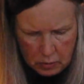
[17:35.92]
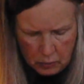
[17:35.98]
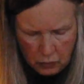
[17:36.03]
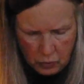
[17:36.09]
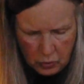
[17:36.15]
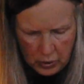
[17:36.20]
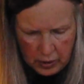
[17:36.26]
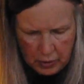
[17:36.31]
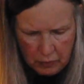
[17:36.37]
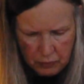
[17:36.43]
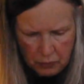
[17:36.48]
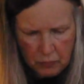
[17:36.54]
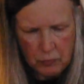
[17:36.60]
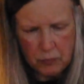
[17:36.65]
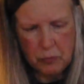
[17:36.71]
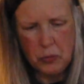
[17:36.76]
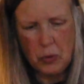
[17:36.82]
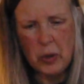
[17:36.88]

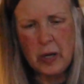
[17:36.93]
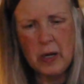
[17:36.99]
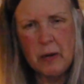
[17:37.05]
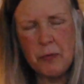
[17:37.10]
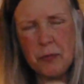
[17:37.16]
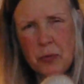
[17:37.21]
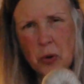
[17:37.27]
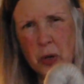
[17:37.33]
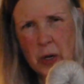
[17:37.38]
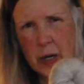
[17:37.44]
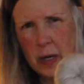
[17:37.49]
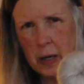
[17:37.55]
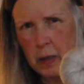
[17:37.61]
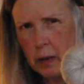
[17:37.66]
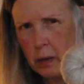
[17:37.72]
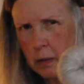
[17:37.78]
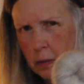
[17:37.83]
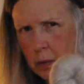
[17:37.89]

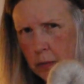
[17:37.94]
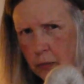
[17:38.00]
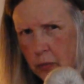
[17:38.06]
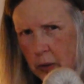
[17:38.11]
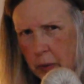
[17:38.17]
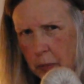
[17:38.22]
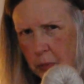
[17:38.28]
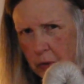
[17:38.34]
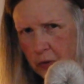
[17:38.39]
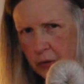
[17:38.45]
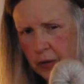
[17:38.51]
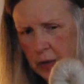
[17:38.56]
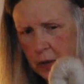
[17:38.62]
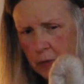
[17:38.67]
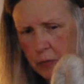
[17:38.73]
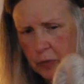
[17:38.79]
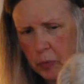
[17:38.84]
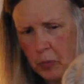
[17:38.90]

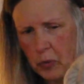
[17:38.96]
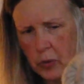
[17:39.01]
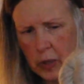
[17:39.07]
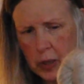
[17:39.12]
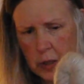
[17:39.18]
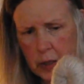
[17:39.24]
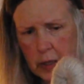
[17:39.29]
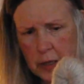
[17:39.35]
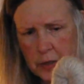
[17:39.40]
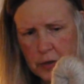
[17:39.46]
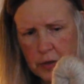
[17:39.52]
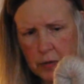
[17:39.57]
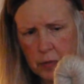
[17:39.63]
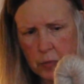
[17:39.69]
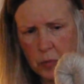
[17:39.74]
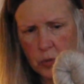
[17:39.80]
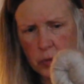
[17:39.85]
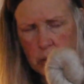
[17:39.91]
40% of the each of
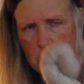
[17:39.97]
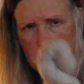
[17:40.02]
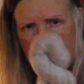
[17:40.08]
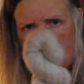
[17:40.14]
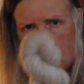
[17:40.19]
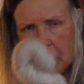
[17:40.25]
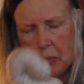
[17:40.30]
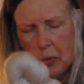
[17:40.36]
the merino and